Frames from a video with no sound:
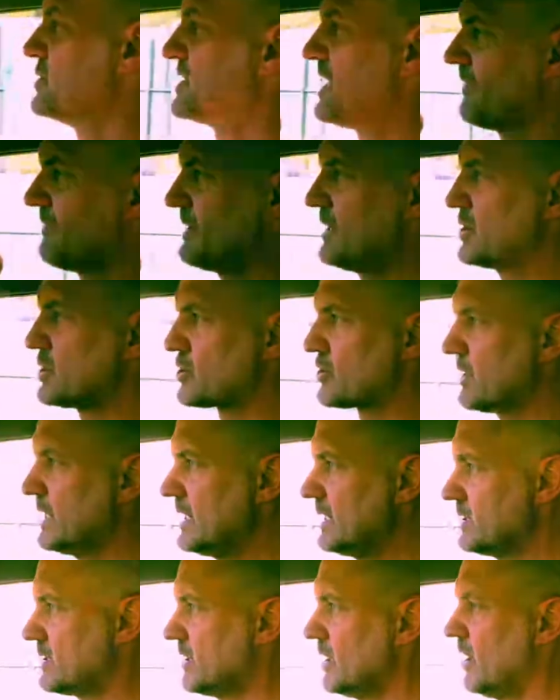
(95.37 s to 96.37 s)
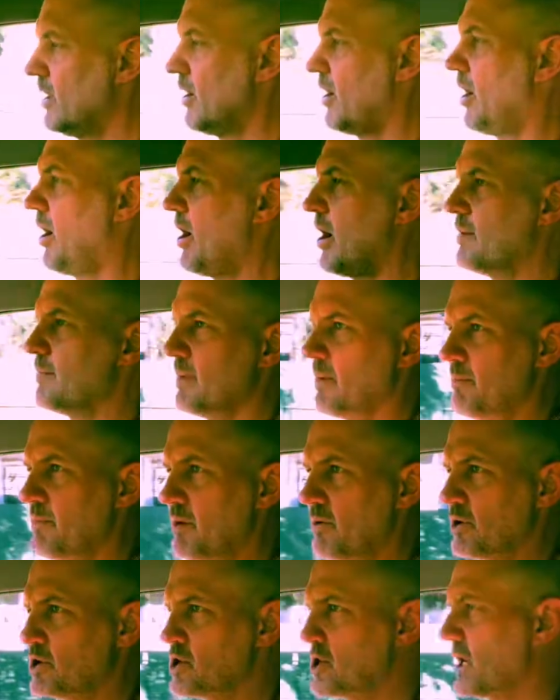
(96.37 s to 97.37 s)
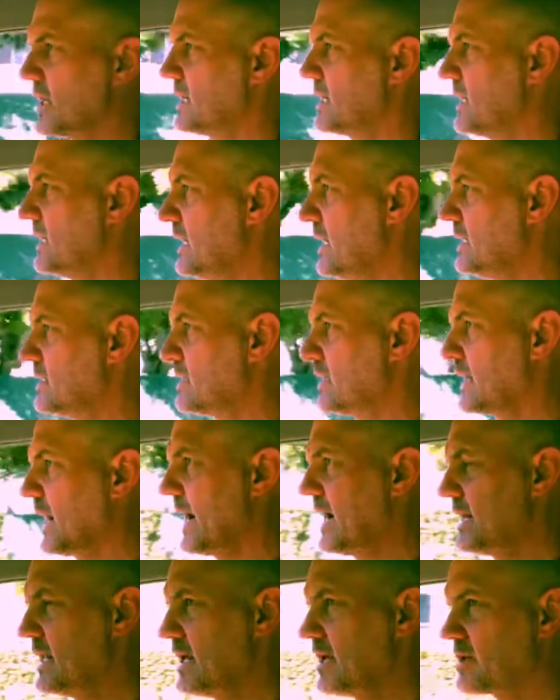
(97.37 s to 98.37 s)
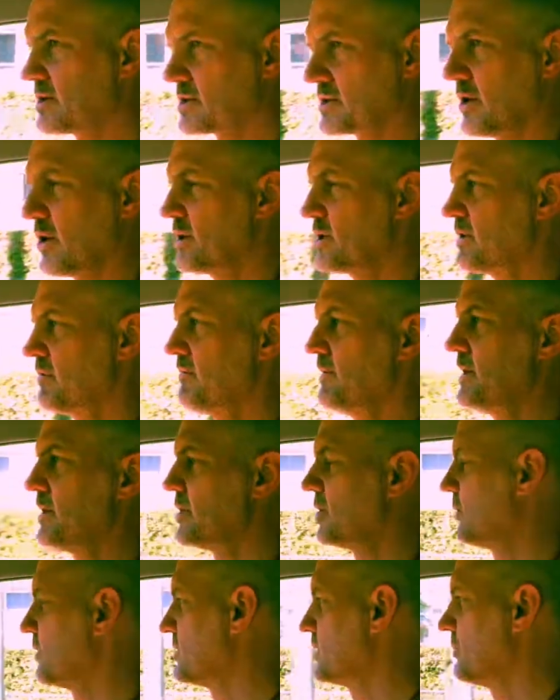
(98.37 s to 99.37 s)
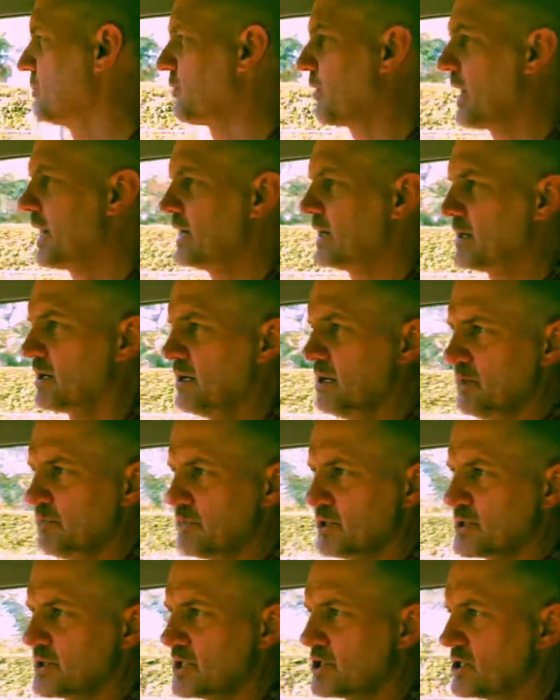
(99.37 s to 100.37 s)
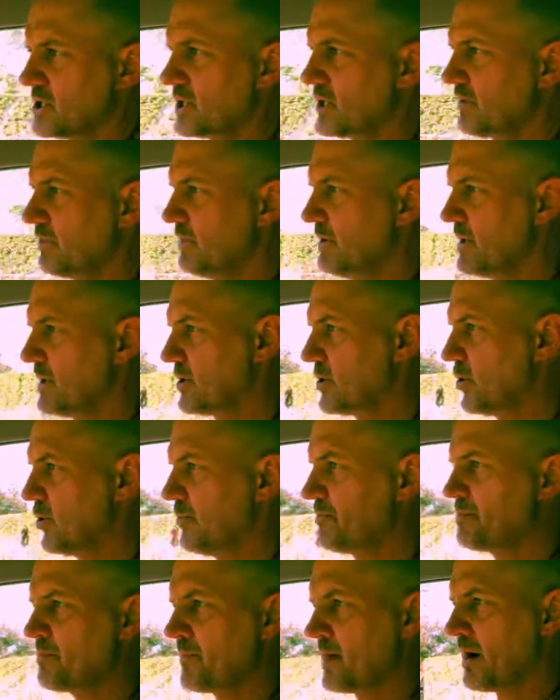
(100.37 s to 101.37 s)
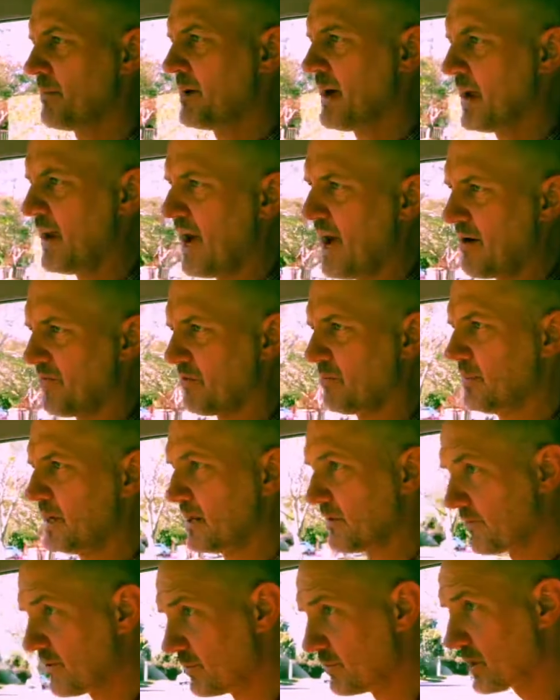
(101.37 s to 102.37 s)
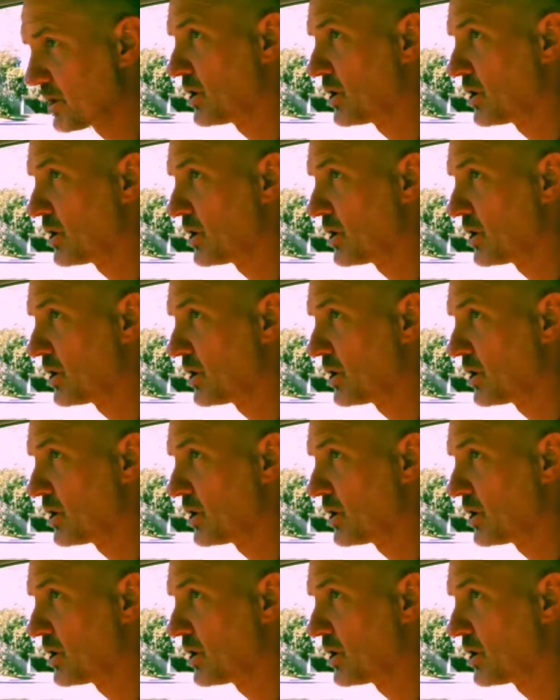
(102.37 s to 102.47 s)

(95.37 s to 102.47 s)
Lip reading: Duffy Street. I'm mirror checking, indicating, slowing the vehicle with the brake, positioning the vehicle about half a meter from the